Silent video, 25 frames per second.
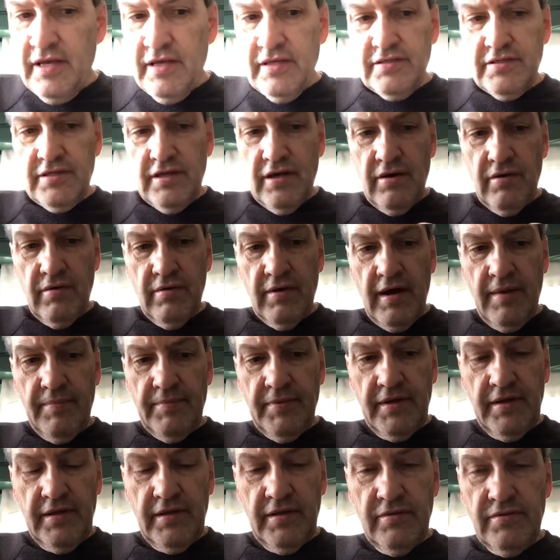So I'm
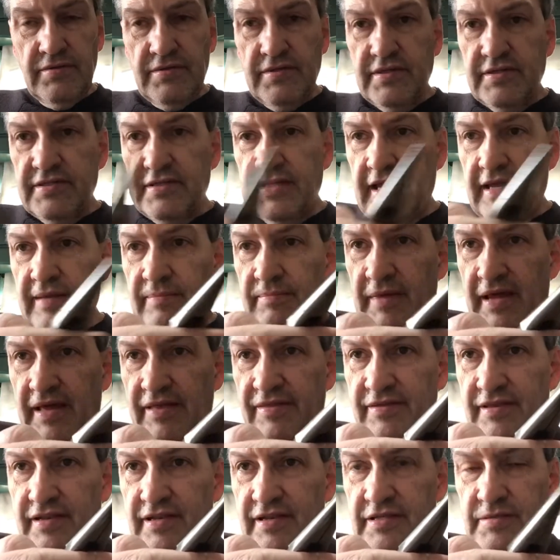going to use the same
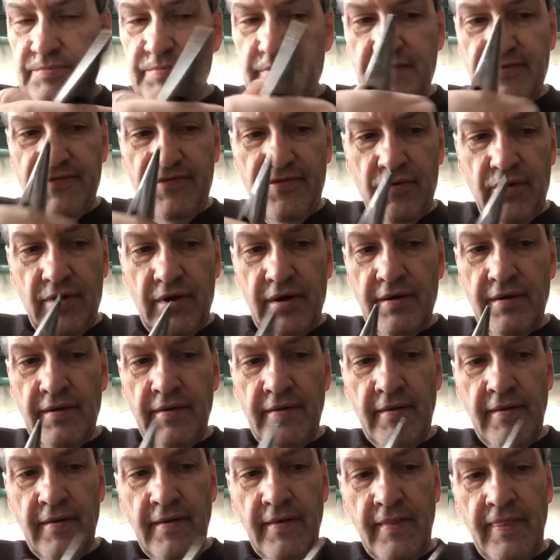method as before,
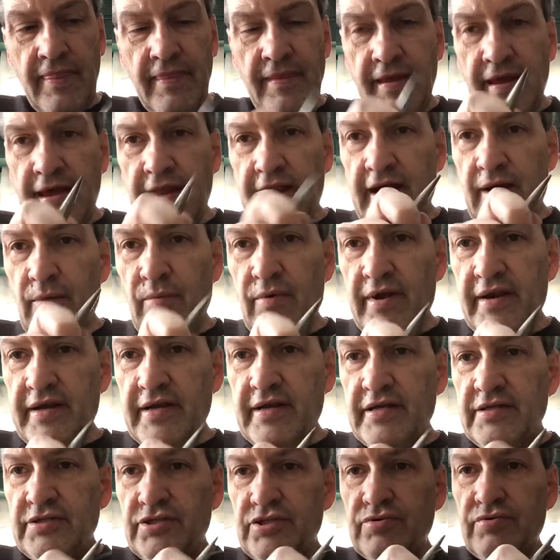and I want to
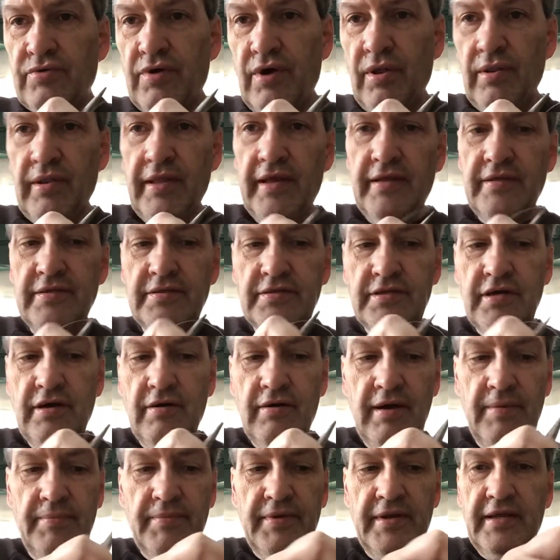control it. So
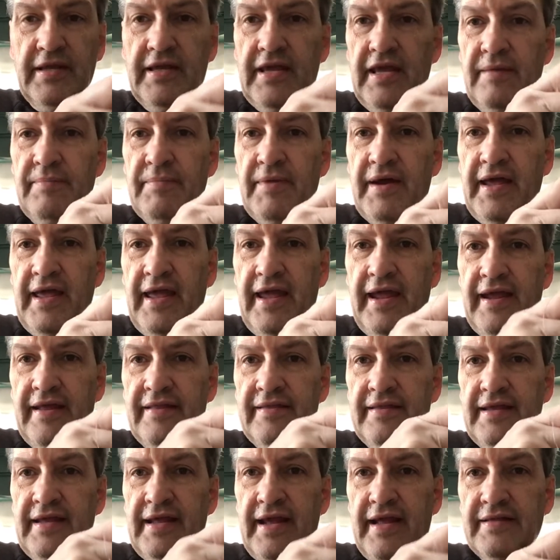I'm going to keep my hand
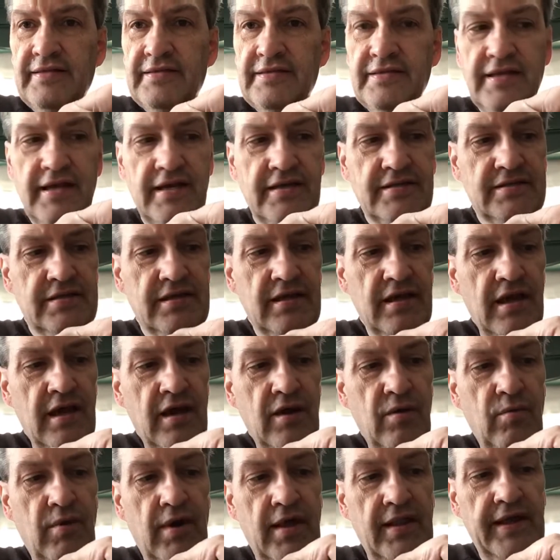against this
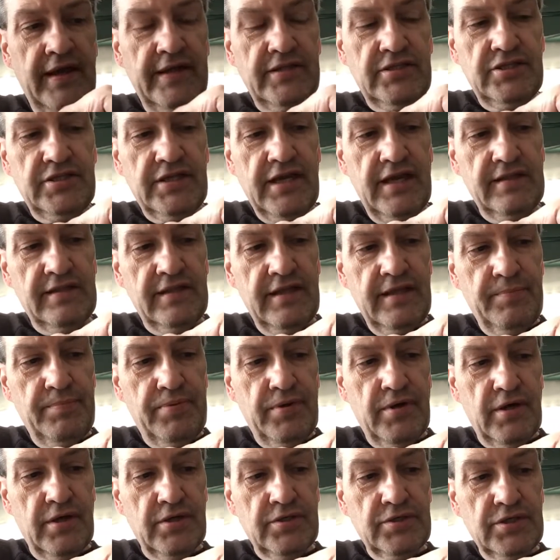while I gently
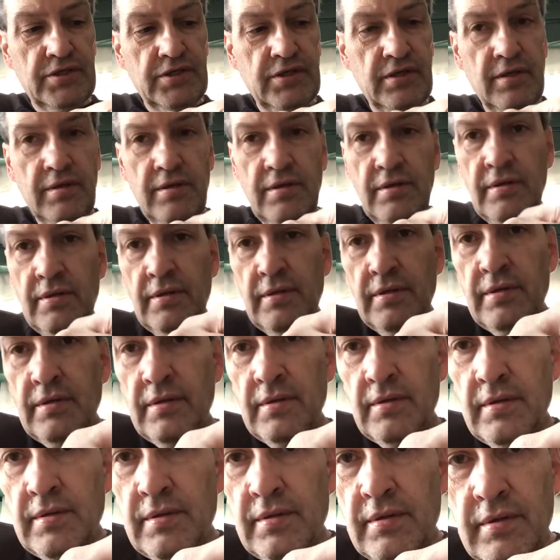push.
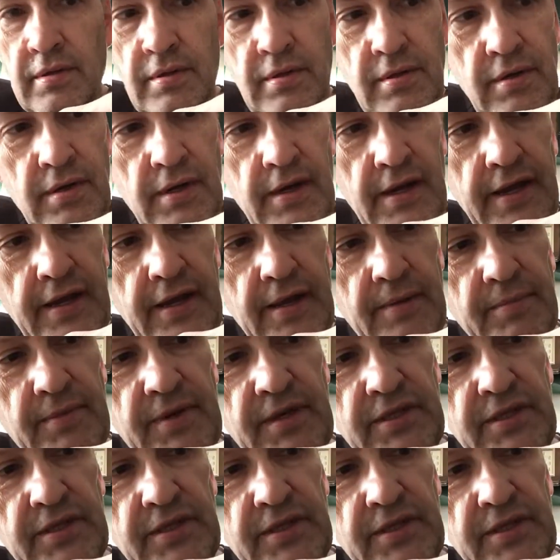All right, I'm going